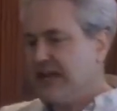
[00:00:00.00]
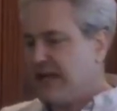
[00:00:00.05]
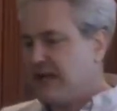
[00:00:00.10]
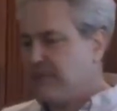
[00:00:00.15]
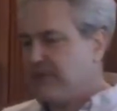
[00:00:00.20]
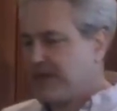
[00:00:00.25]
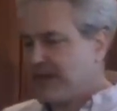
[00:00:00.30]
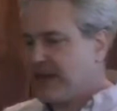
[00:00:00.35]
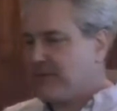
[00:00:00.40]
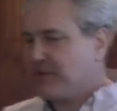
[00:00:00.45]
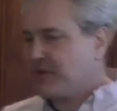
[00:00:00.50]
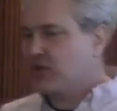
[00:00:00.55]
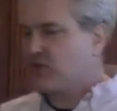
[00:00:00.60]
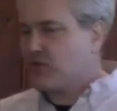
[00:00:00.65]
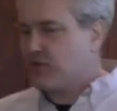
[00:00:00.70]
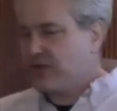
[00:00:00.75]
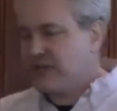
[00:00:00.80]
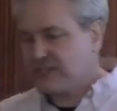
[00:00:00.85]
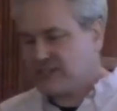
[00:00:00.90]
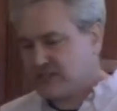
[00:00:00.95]
it became
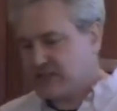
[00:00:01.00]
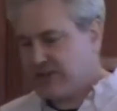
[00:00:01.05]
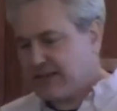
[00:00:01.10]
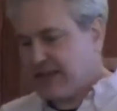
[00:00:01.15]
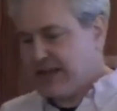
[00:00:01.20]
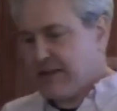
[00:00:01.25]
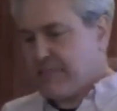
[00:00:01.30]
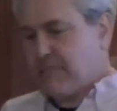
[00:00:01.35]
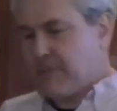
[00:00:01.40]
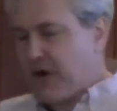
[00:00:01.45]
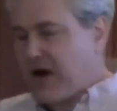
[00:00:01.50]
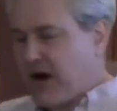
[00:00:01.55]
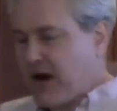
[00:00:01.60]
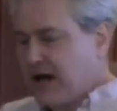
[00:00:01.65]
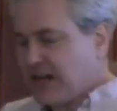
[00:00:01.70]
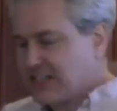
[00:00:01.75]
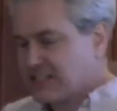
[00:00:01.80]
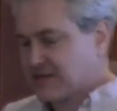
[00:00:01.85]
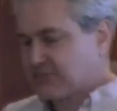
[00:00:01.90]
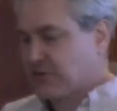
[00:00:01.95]
increasingly
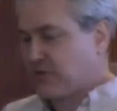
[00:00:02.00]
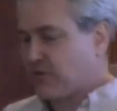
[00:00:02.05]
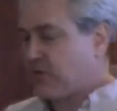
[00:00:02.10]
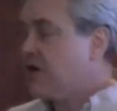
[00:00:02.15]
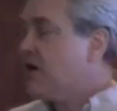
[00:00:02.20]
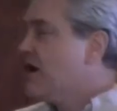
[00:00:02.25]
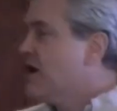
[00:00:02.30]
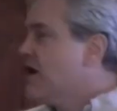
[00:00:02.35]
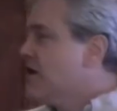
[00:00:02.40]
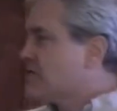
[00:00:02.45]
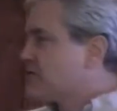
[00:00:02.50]
impossible